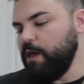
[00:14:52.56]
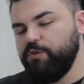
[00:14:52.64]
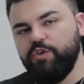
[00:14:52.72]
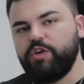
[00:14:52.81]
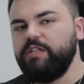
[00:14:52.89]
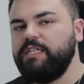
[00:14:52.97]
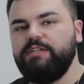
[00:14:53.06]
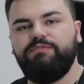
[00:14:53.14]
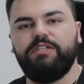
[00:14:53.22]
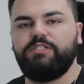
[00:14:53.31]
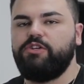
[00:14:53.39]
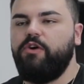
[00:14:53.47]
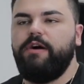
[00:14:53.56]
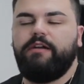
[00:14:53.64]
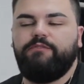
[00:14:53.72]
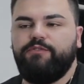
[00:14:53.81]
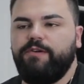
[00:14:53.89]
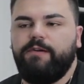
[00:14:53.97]
You could leave this going
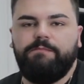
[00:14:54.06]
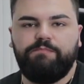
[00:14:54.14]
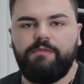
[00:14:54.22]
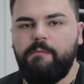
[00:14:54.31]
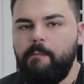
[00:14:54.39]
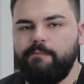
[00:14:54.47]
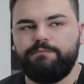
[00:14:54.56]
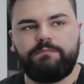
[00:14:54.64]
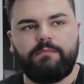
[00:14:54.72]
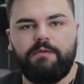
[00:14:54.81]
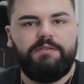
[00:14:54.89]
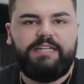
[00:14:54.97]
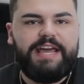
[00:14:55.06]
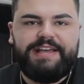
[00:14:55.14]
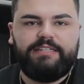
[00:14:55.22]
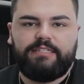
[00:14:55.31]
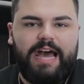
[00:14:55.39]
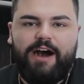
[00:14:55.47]
for
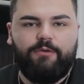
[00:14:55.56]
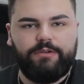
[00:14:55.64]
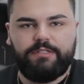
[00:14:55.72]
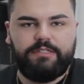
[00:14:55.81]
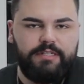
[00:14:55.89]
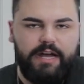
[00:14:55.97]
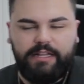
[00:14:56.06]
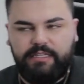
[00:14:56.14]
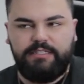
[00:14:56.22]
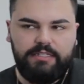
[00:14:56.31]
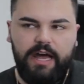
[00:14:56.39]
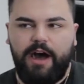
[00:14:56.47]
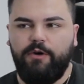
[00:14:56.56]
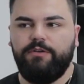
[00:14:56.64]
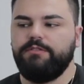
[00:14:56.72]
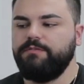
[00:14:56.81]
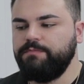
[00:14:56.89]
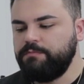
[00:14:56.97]
days, hours, at least
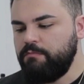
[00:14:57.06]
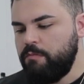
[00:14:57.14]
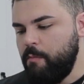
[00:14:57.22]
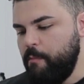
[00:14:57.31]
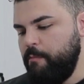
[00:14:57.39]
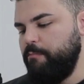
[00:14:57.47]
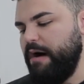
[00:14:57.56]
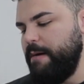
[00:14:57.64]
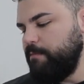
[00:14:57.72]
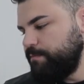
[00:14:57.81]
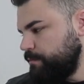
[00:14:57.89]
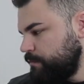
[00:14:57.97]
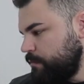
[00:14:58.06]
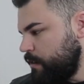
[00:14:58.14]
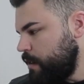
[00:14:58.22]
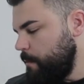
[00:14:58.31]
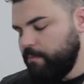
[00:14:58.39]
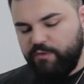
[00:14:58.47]
hours. But
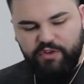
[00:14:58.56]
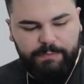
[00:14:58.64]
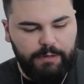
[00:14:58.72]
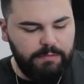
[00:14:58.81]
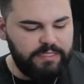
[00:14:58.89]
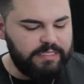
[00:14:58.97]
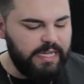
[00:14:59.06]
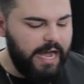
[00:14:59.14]
for the purpose of